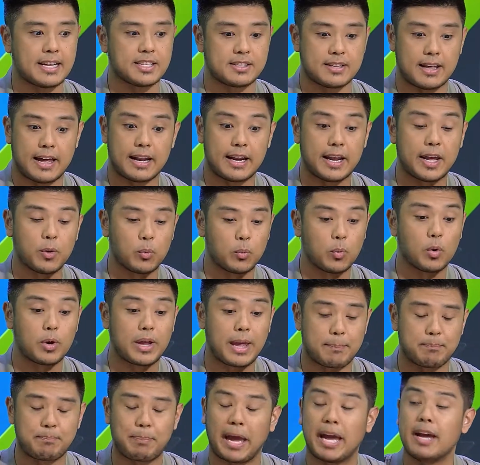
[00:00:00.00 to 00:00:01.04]
that it will
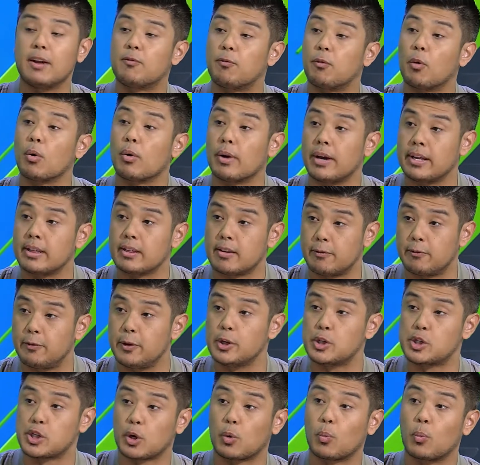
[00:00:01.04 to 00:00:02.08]
get paid for in the
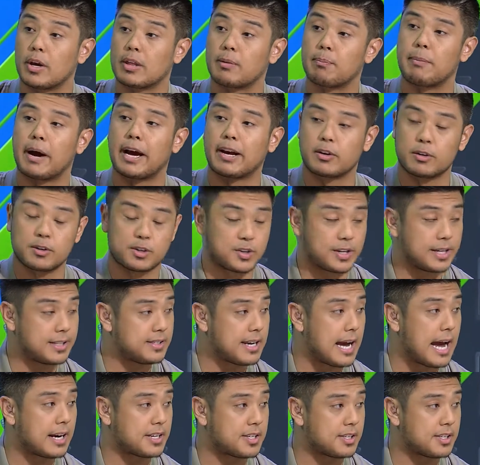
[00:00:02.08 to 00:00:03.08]
future with microtransactions.